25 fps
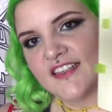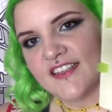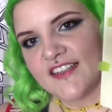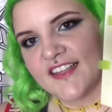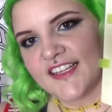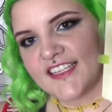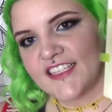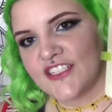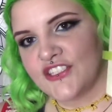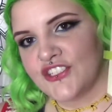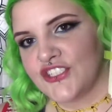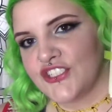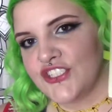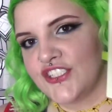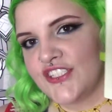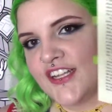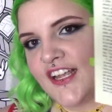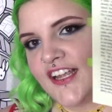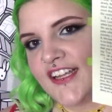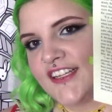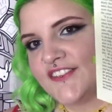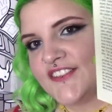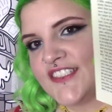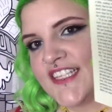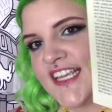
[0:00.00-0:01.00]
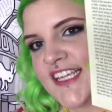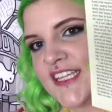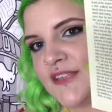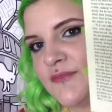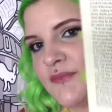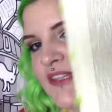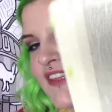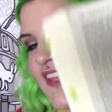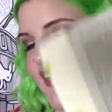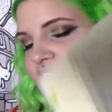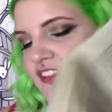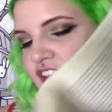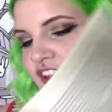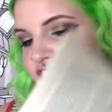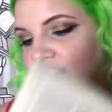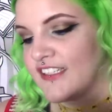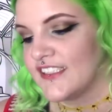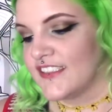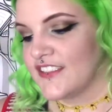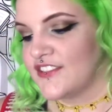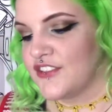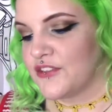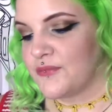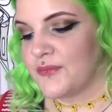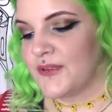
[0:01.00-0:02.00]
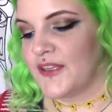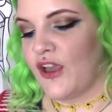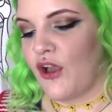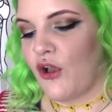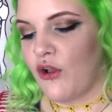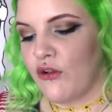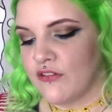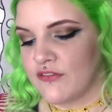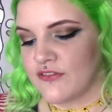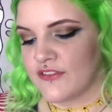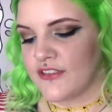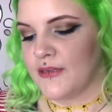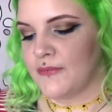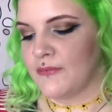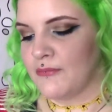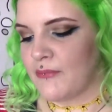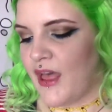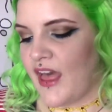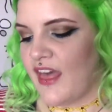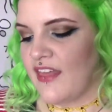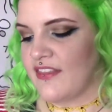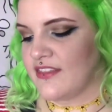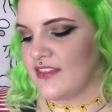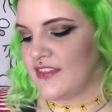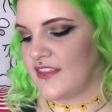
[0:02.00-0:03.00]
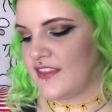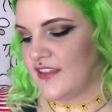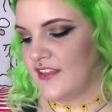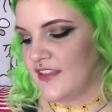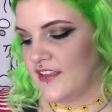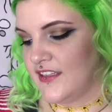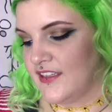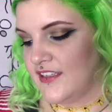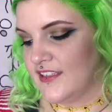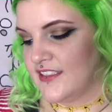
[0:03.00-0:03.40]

Like, it should not have taken me that long. It took me over a month